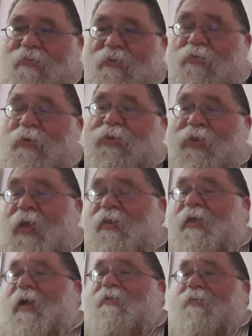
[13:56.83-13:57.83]
You would
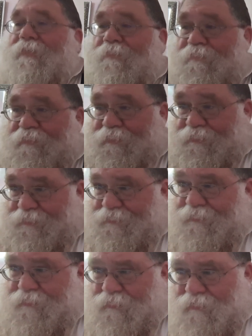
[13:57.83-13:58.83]
think that
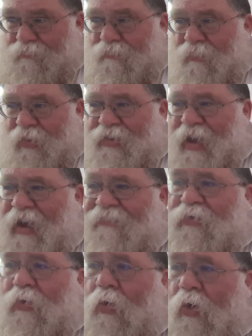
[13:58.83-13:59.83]
you
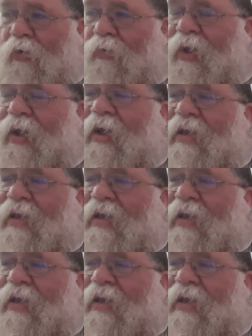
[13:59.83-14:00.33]
have to always,